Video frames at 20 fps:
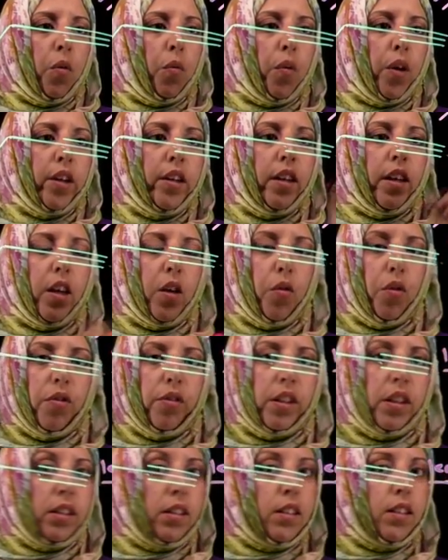one
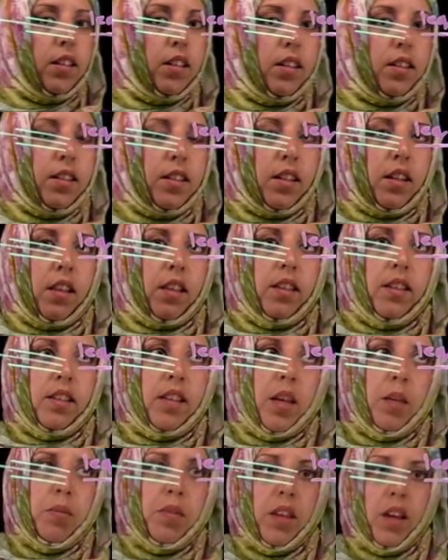equivalent, still the
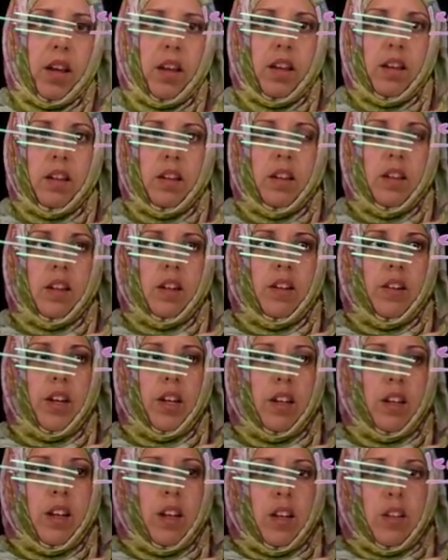same thing
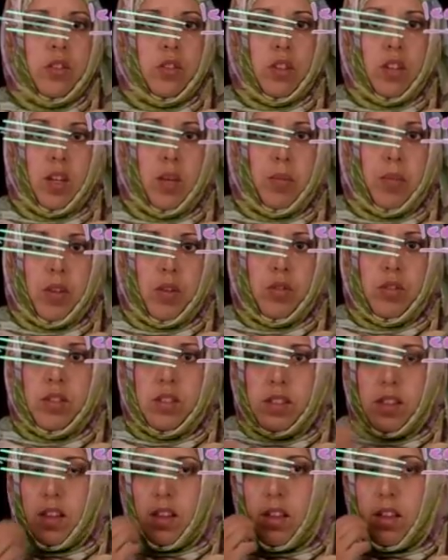right? So keep
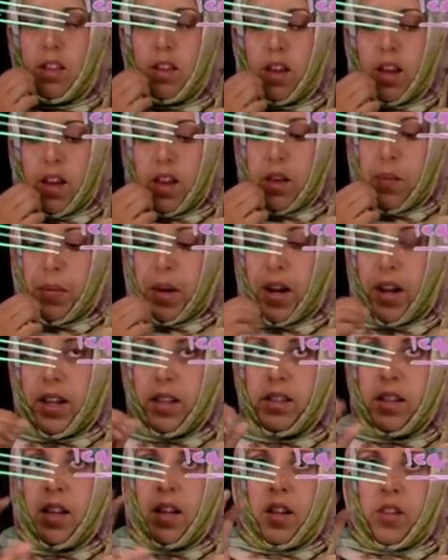those in
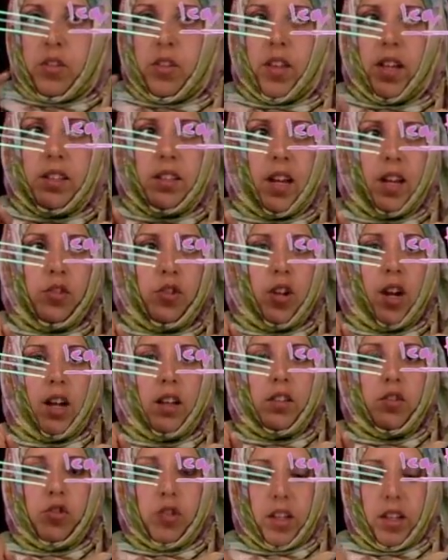mind. So that's
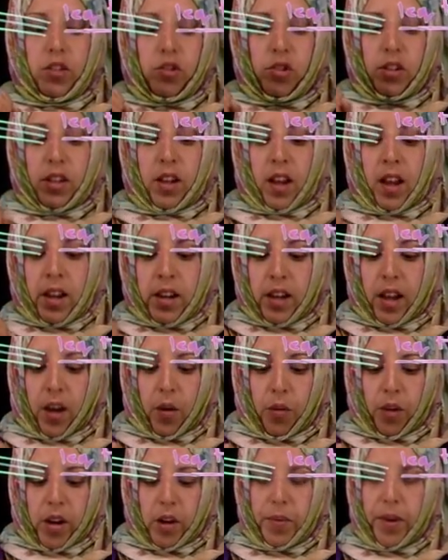hydrohalogenation. Now
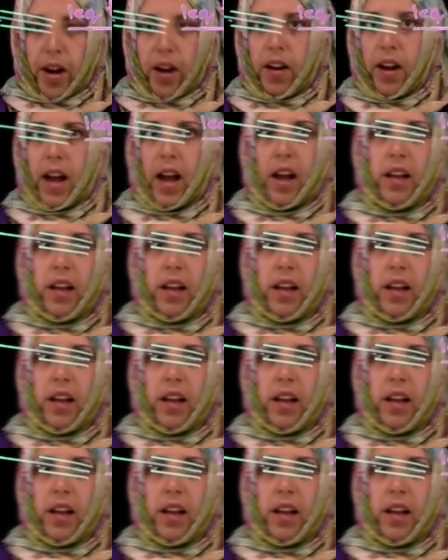what about